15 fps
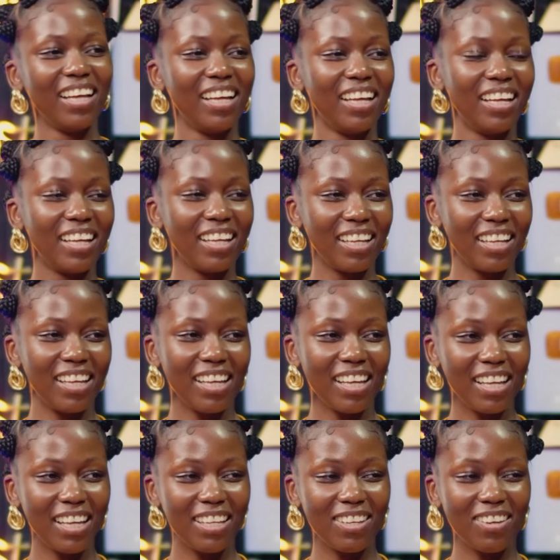I
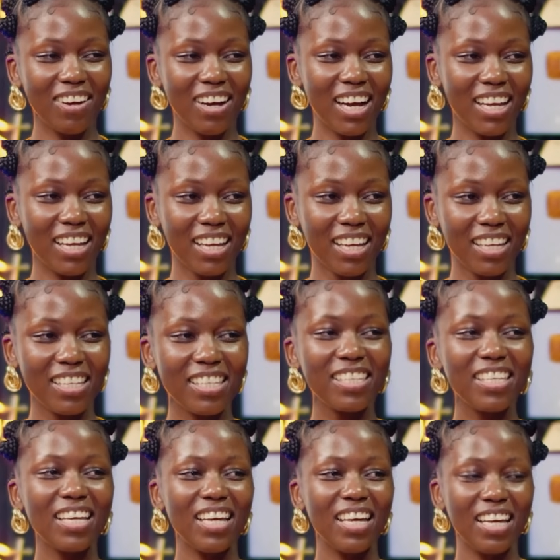feel so much attacked.
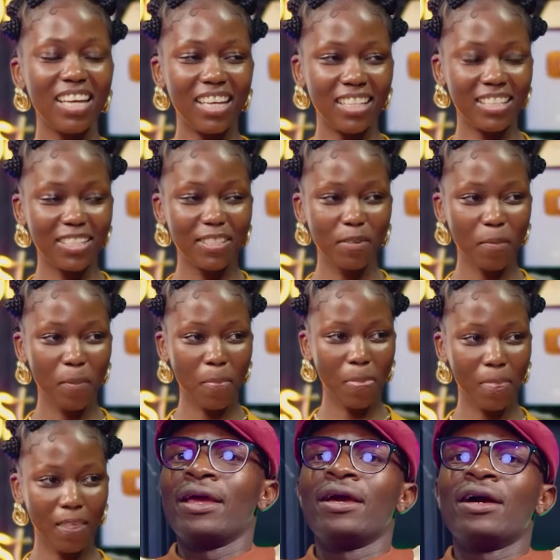Yes.
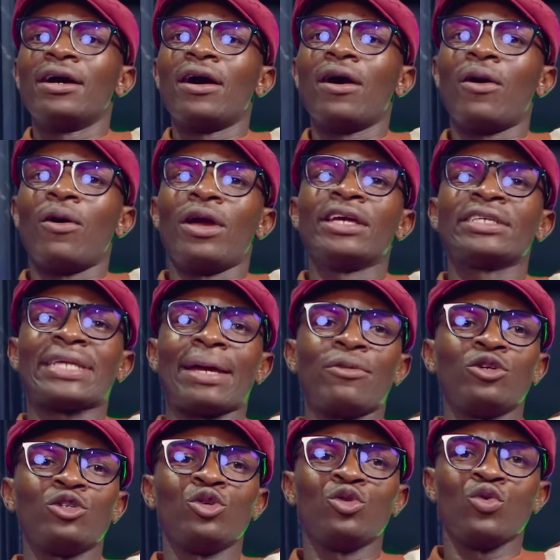Say each
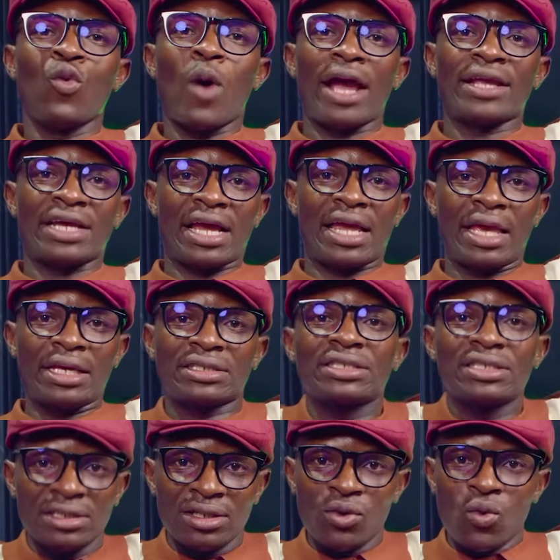time we had a
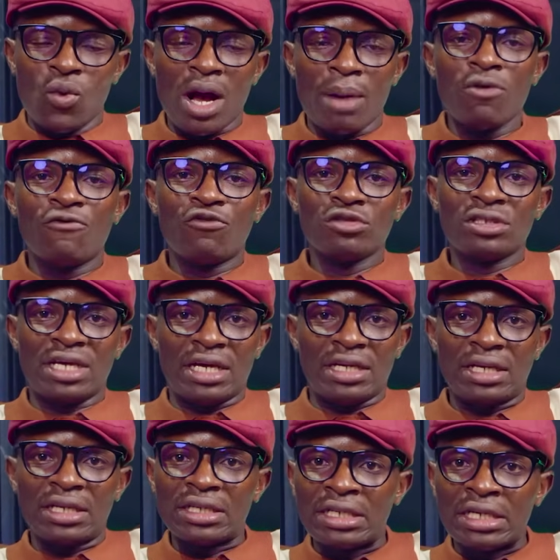guest, we can move
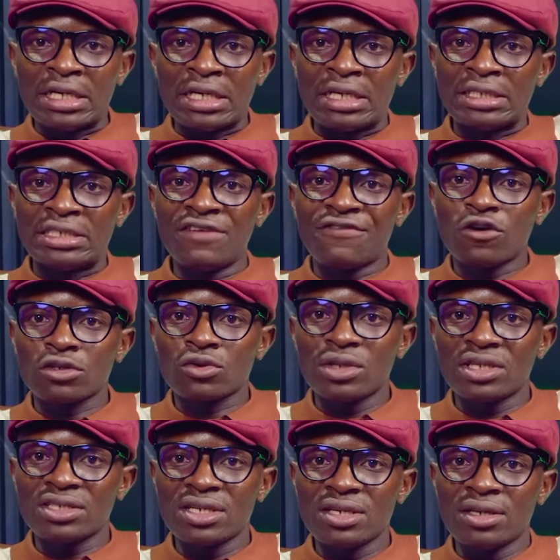a difficult
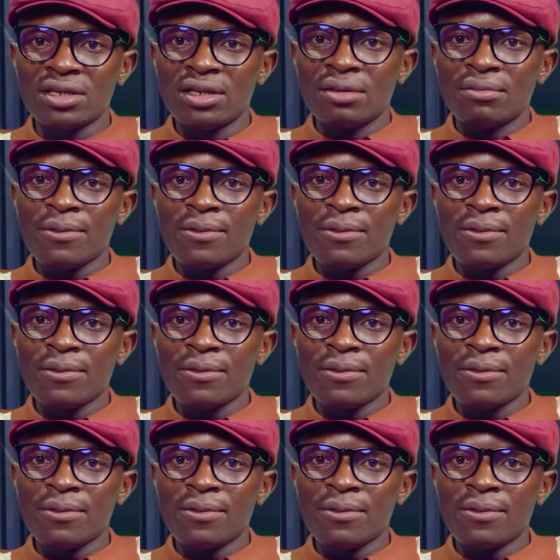question.